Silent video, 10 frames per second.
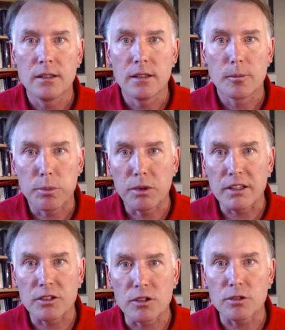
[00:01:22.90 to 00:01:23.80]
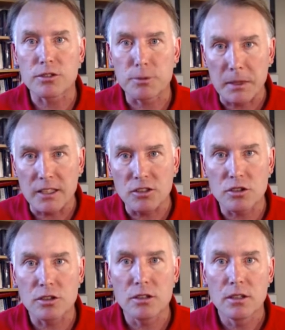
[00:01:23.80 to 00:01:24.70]
Political speech,
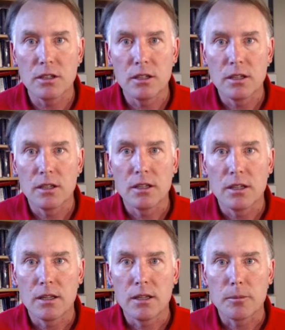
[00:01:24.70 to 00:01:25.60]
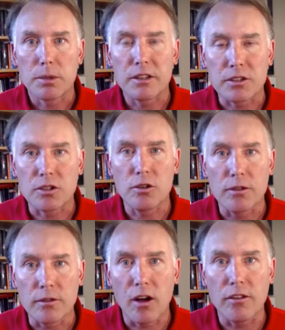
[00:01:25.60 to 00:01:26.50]
political
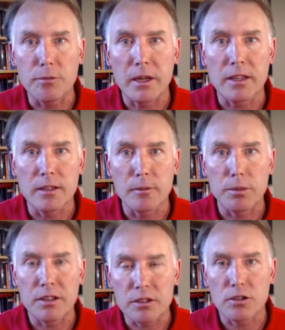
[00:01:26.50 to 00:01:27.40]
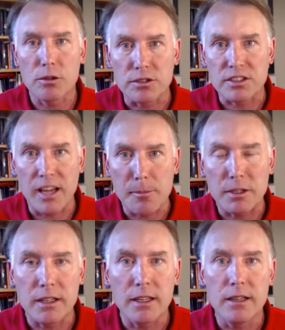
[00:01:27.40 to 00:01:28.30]
involvement, political
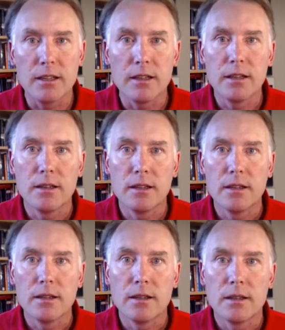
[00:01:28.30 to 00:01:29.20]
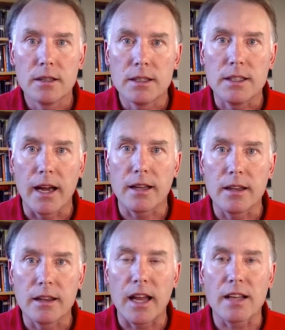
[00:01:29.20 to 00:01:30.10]
assembly, yet
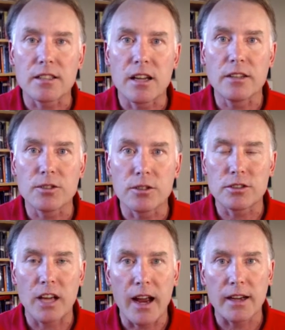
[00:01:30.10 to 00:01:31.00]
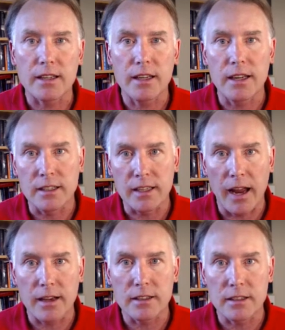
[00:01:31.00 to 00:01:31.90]
that's under attack in
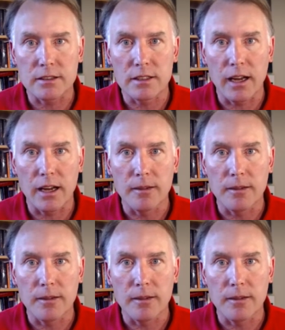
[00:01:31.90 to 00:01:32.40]
Canada today.